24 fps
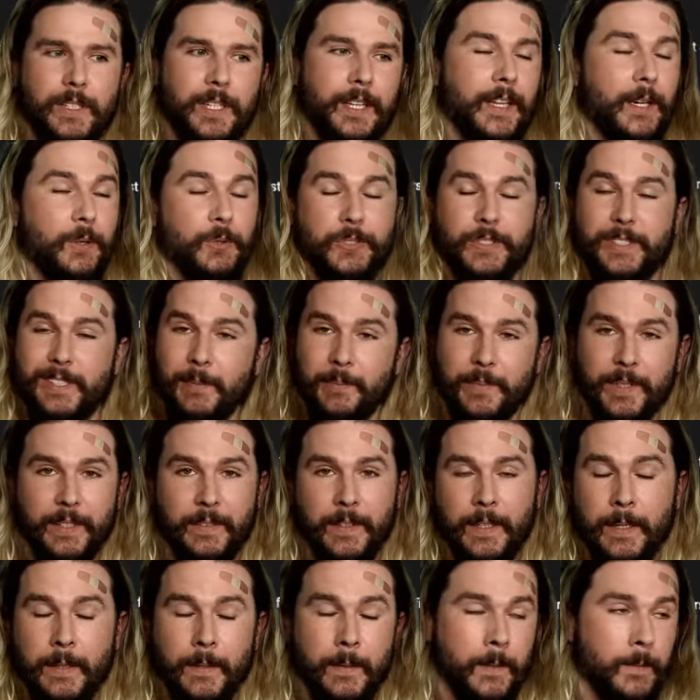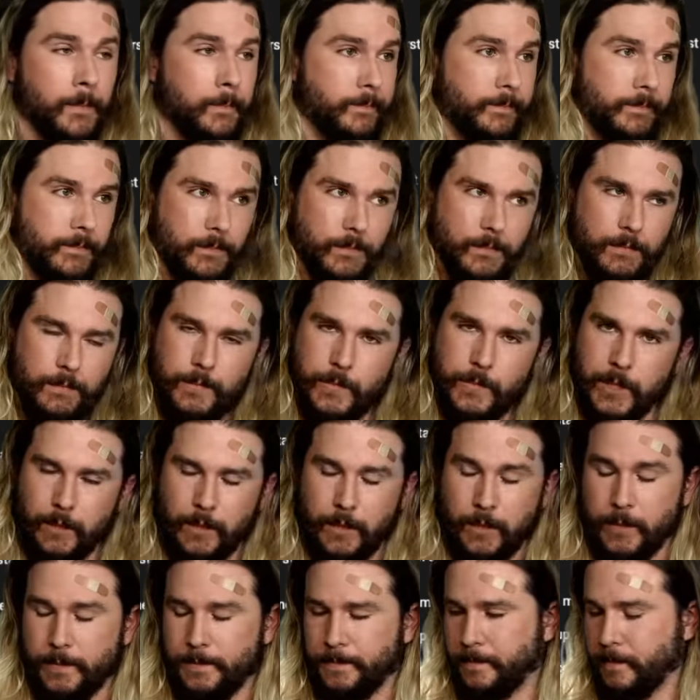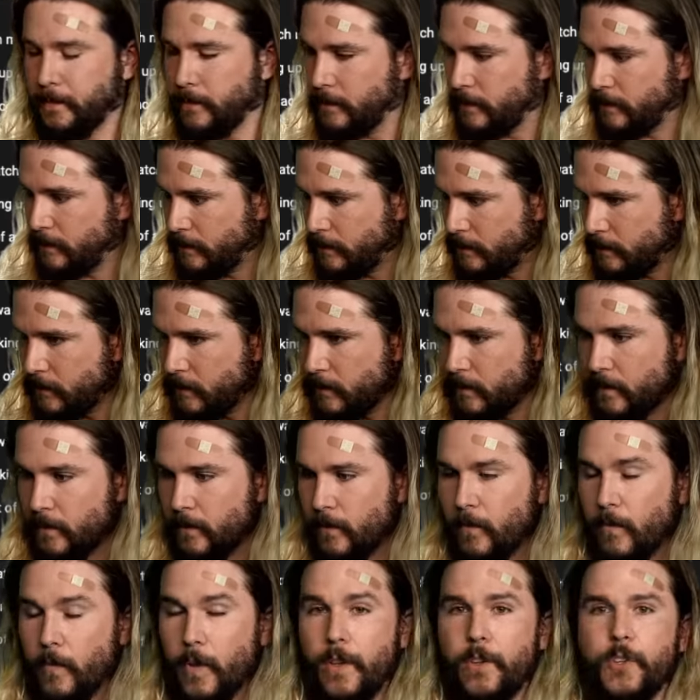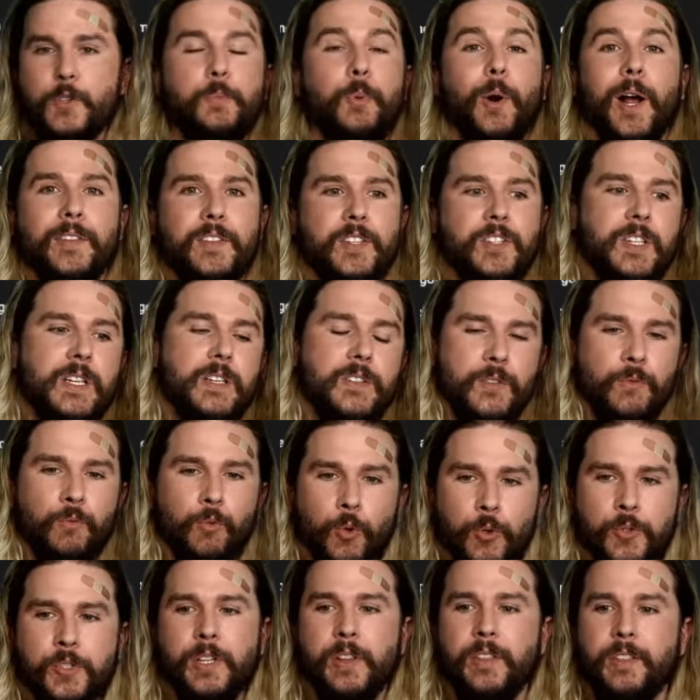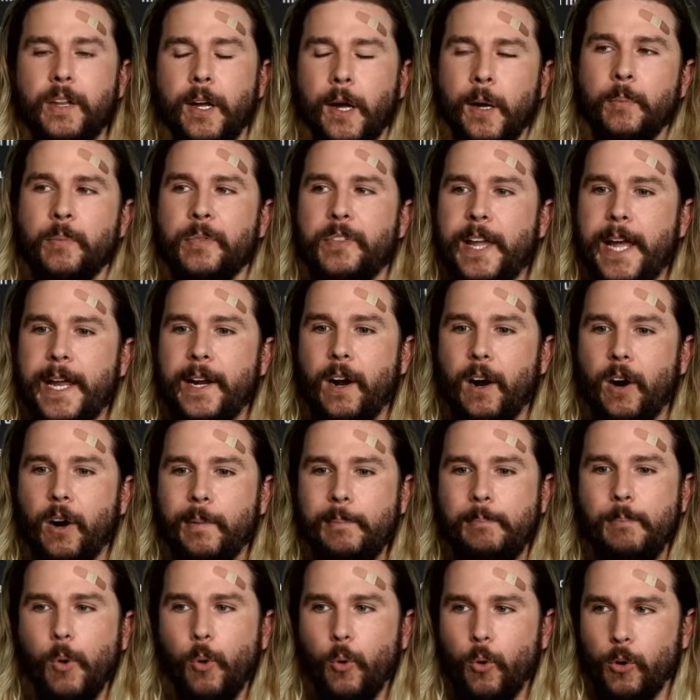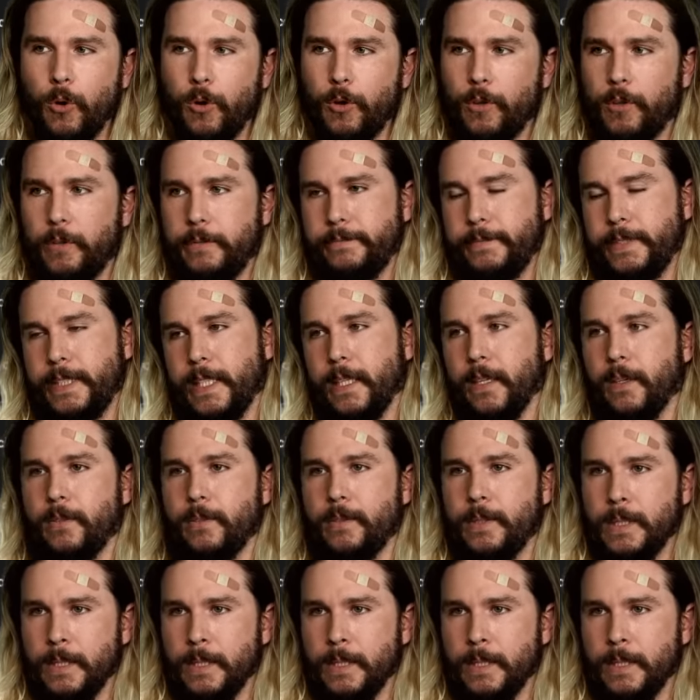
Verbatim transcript: There was something. Ugh. There's processes and rules of thumb that are more, you know,